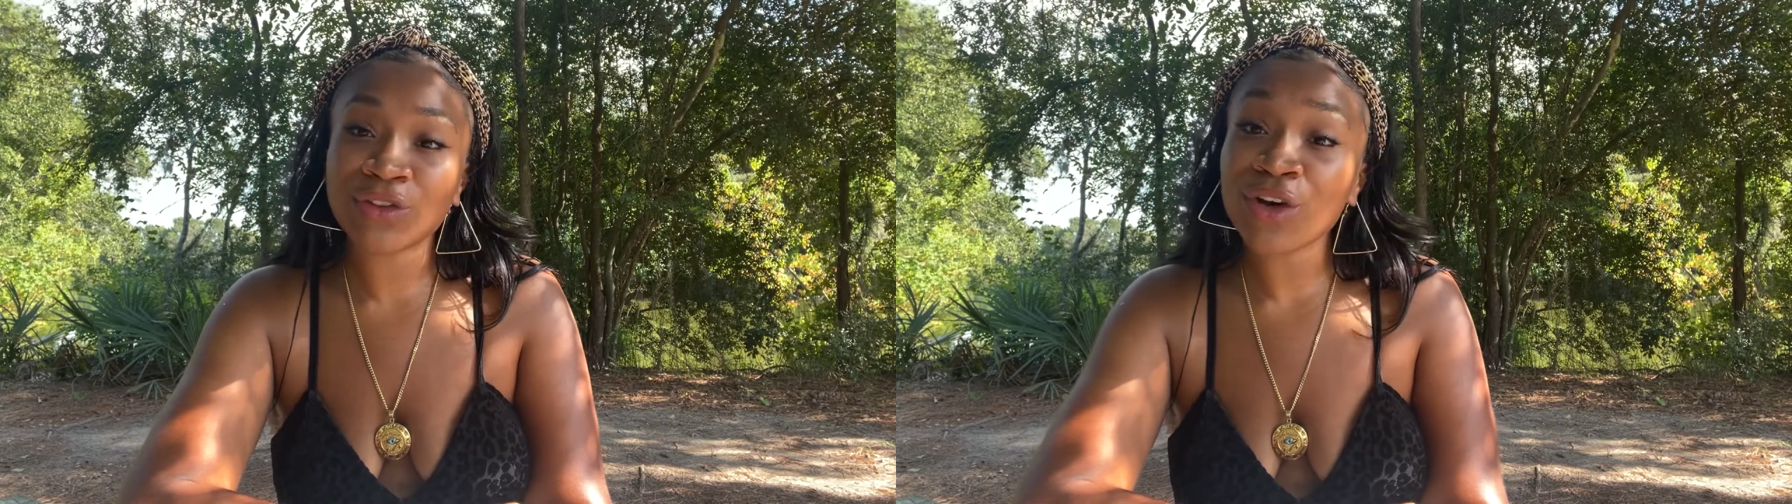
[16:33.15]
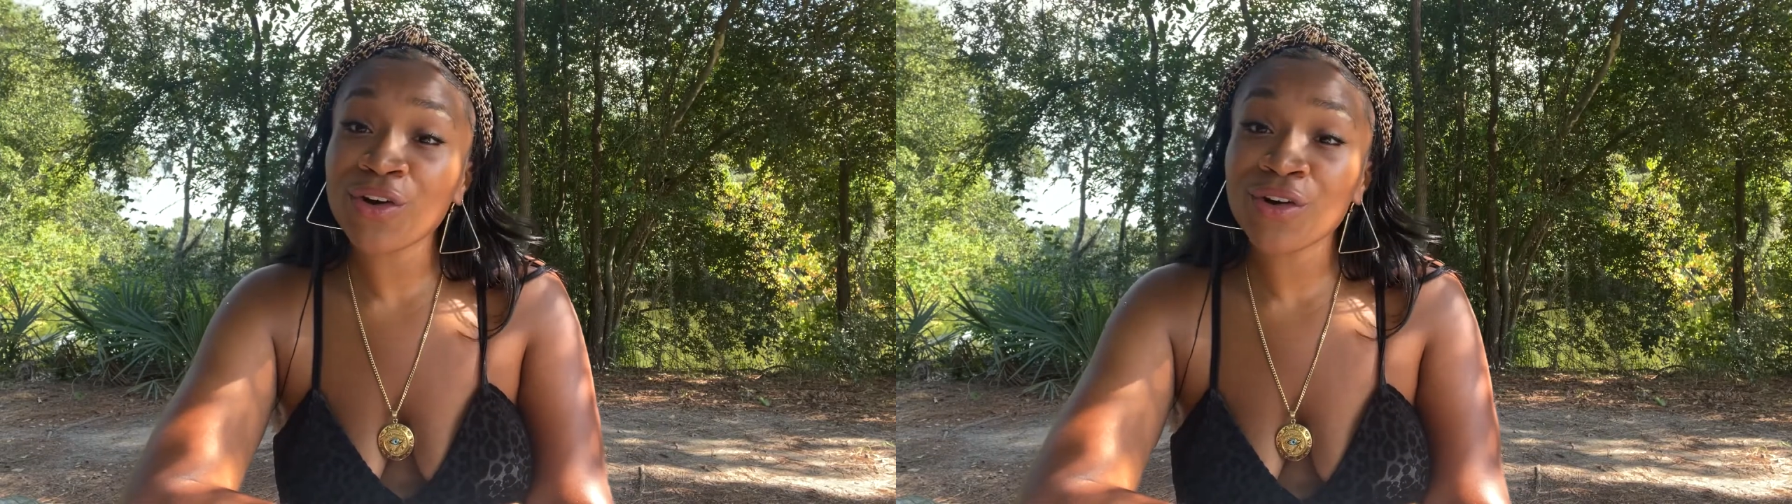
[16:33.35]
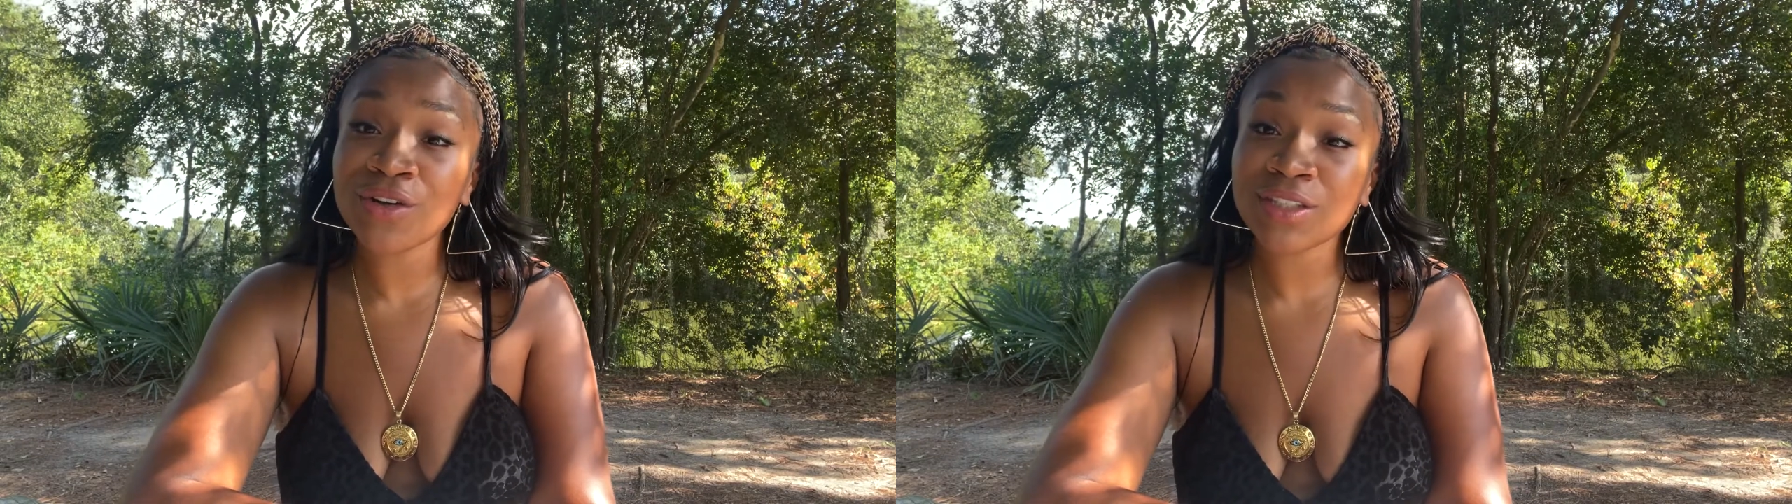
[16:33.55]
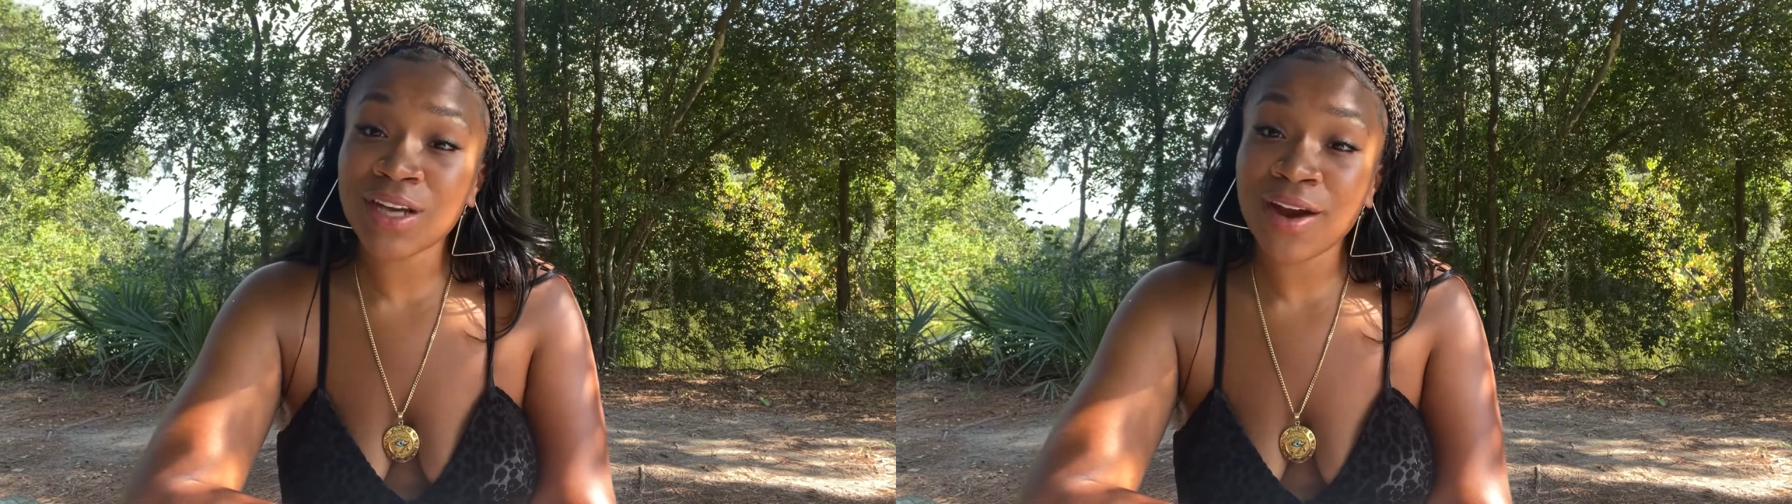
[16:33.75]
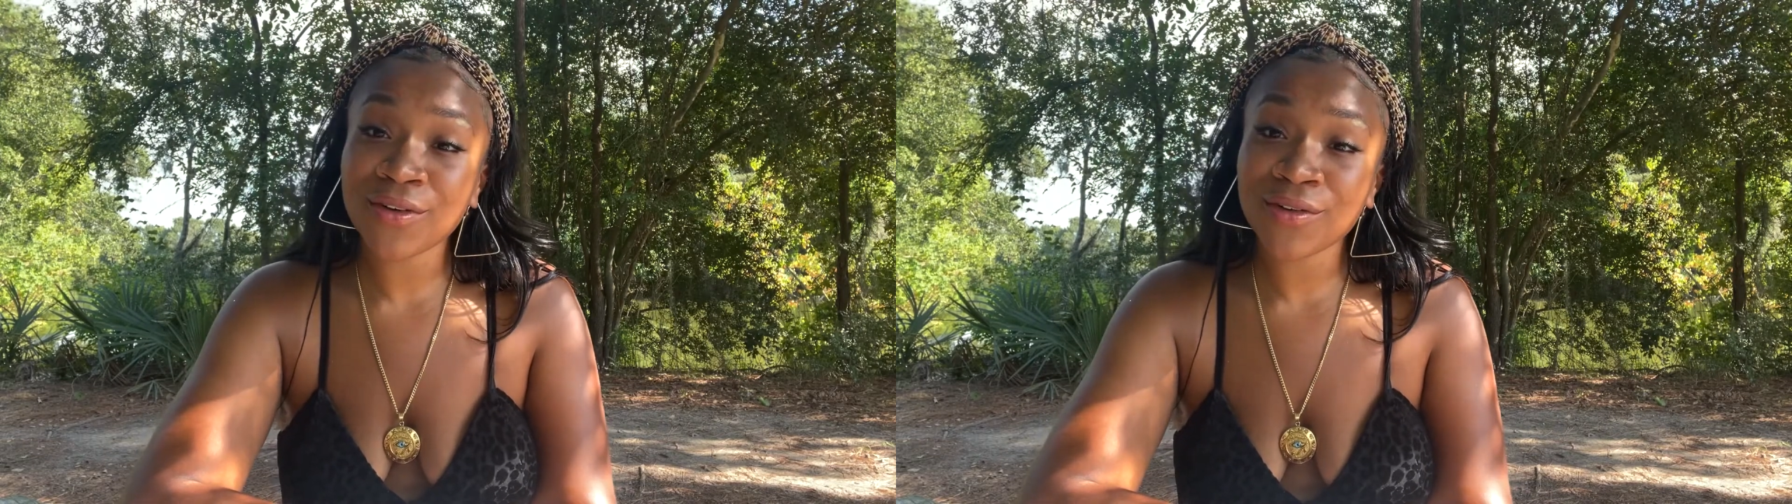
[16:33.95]
third
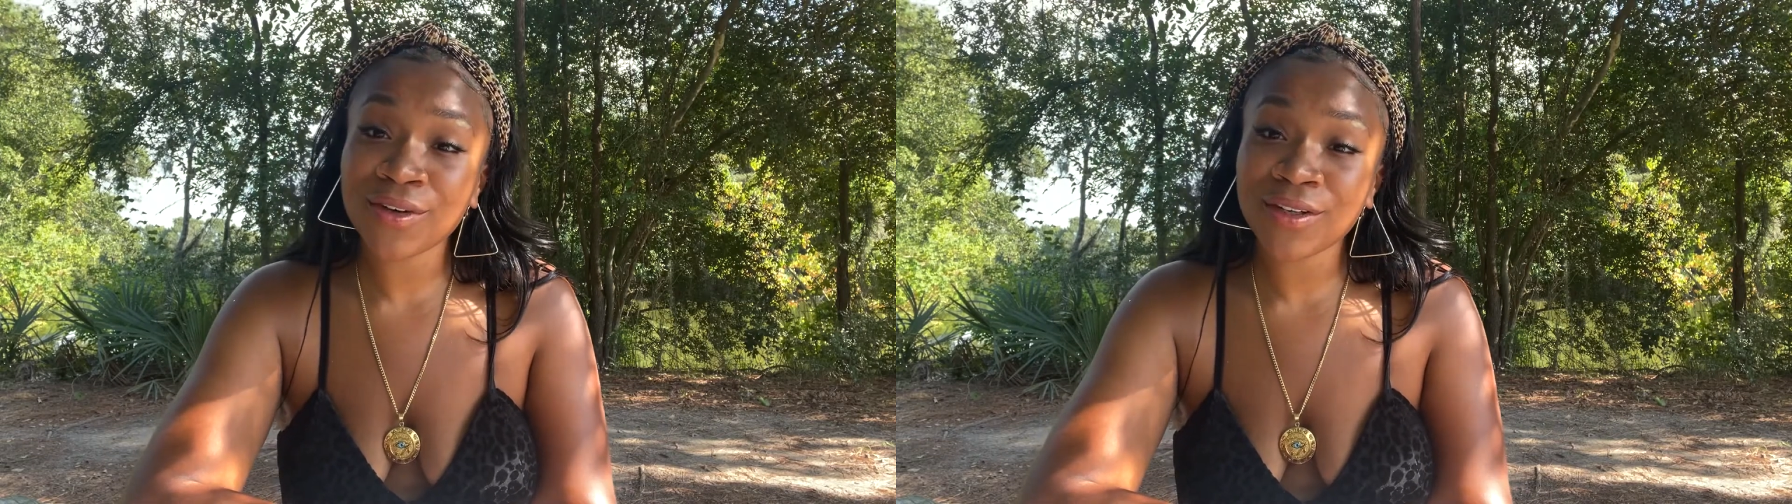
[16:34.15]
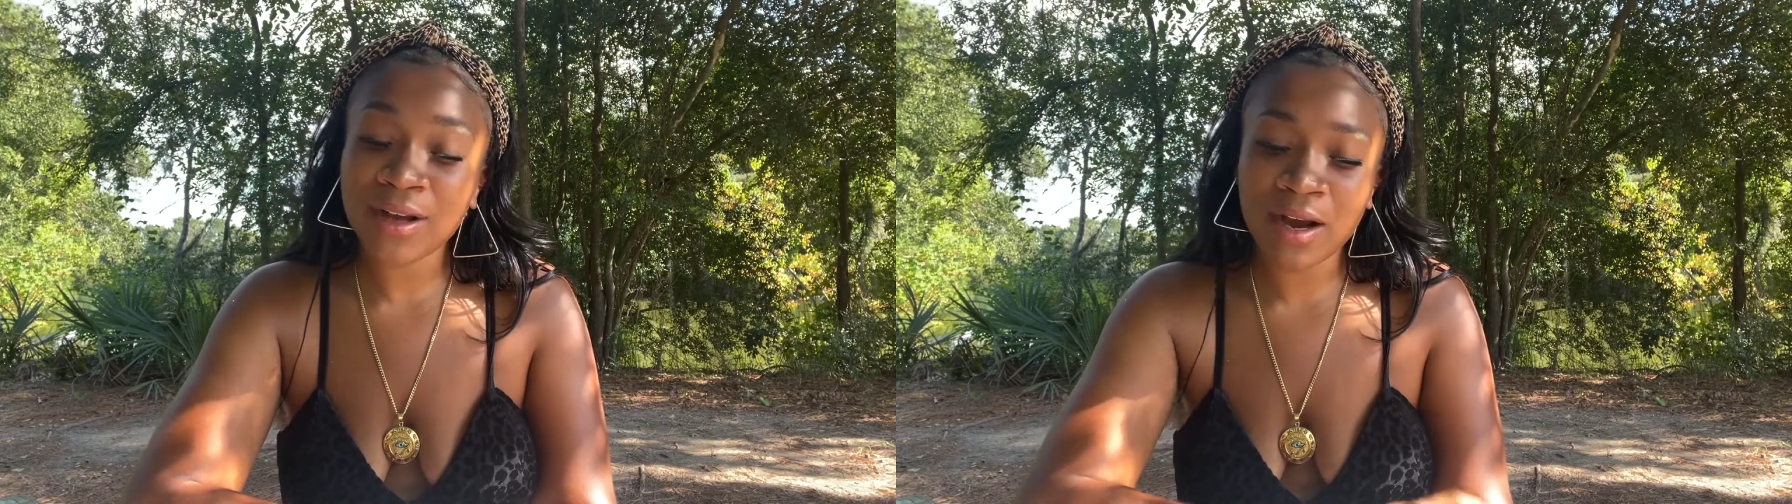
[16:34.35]
chakra,